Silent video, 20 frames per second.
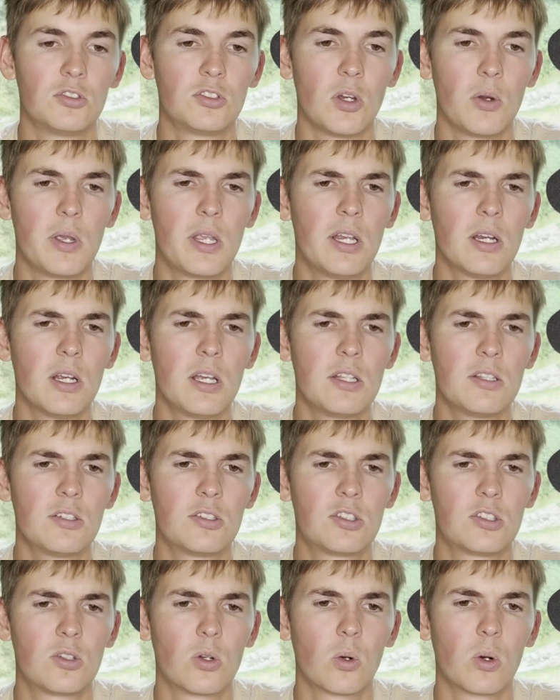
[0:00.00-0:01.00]
So hearing
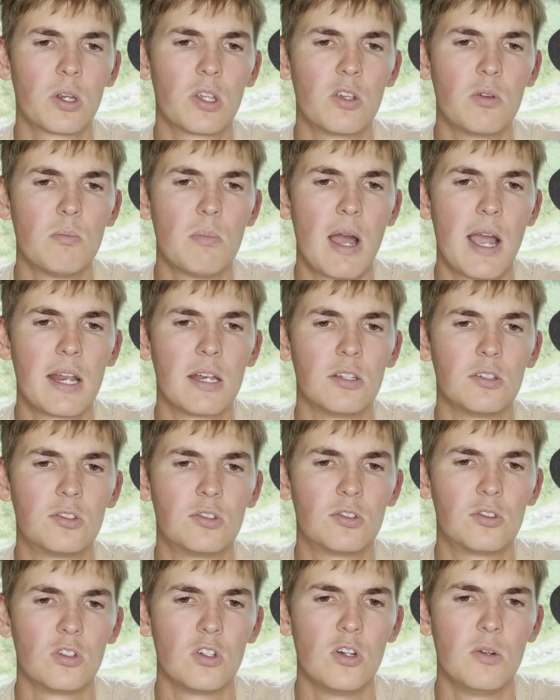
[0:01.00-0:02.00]
this story, you might
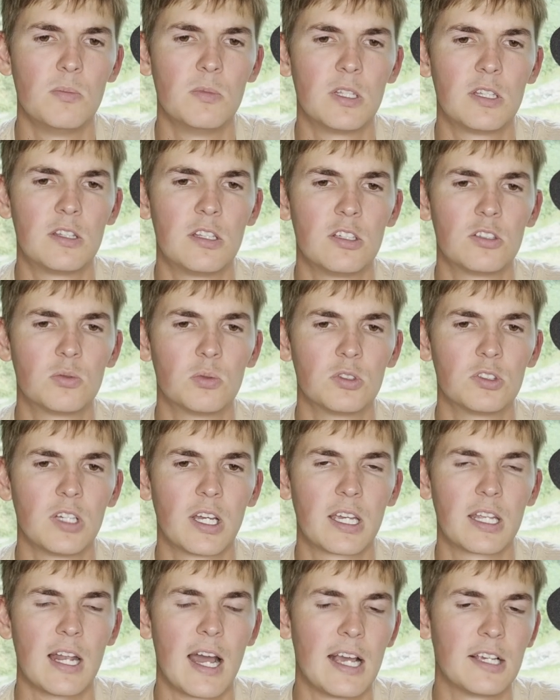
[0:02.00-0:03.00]
assume that this was
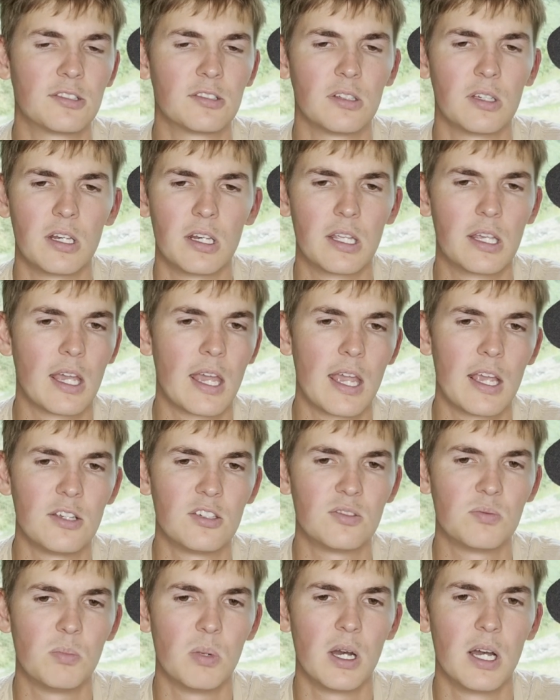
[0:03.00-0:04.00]
like an isolated
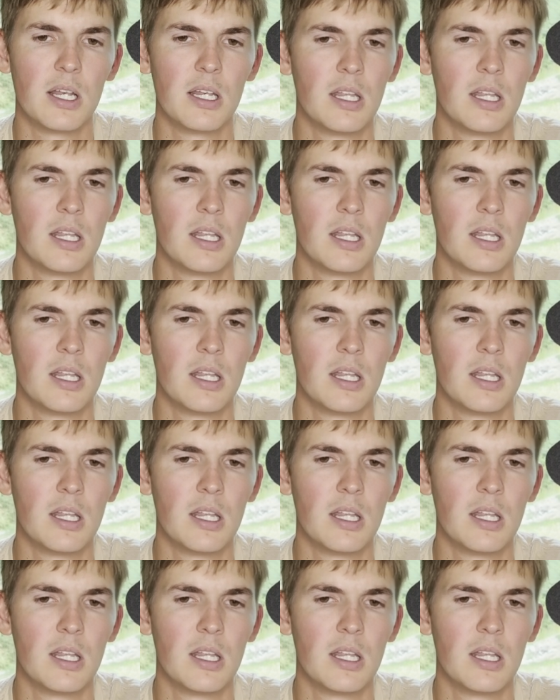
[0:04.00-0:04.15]
case, but